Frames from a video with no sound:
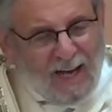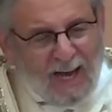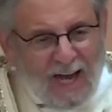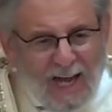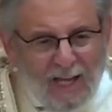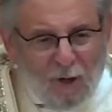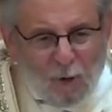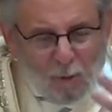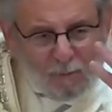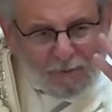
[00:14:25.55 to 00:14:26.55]
I
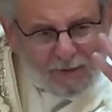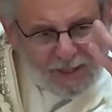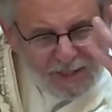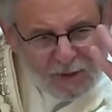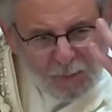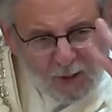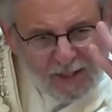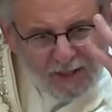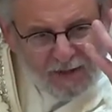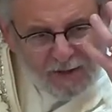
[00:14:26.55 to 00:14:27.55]
hope this is
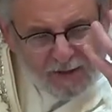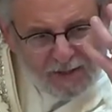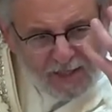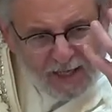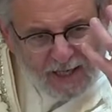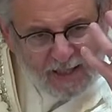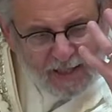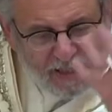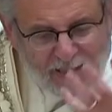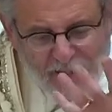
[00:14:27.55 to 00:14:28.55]
what they'll say,
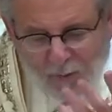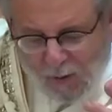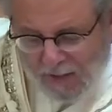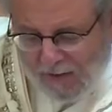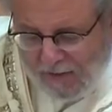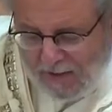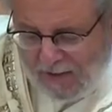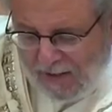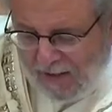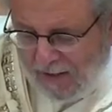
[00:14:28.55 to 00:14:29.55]
and this is what they'll
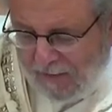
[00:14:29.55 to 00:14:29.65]
see.